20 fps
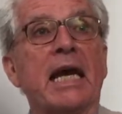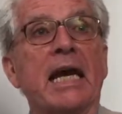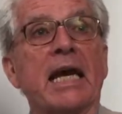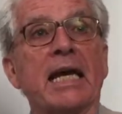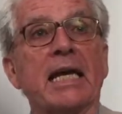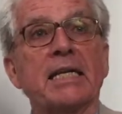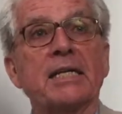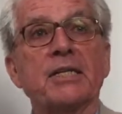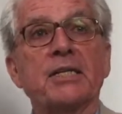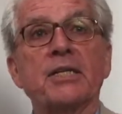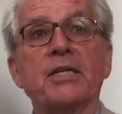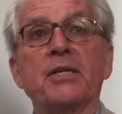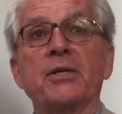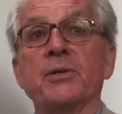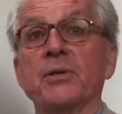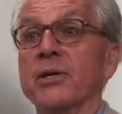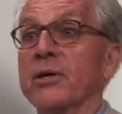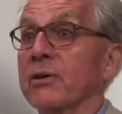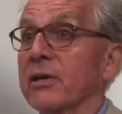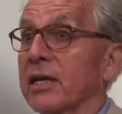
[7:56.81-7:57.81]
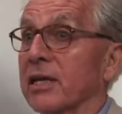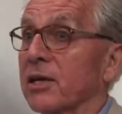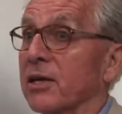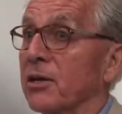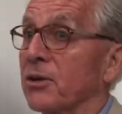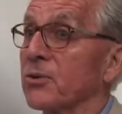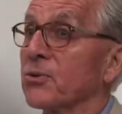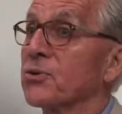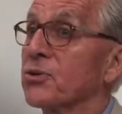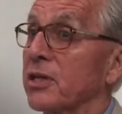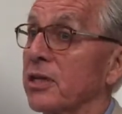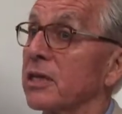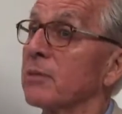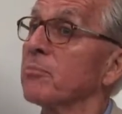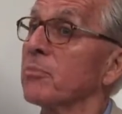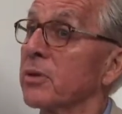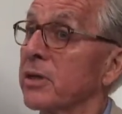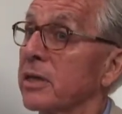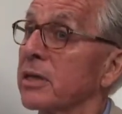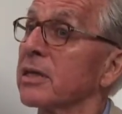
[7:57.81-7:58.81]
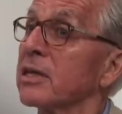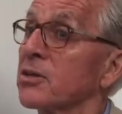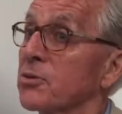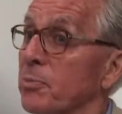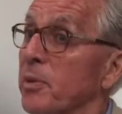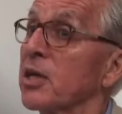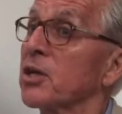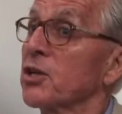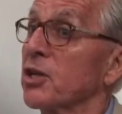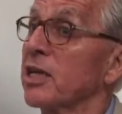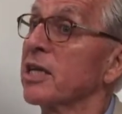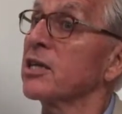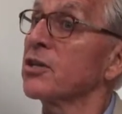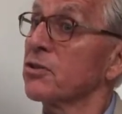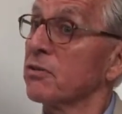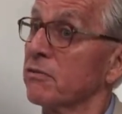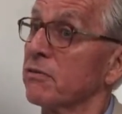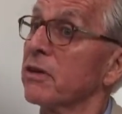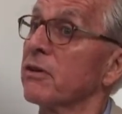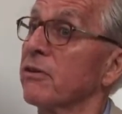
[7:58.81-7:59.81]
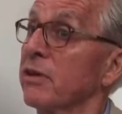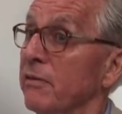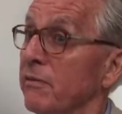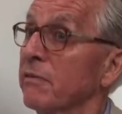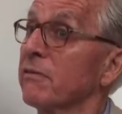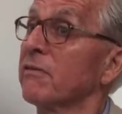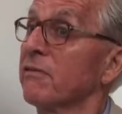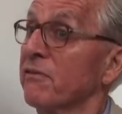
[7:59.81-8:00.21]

And you know how that goes. And in Britain especially, it's a very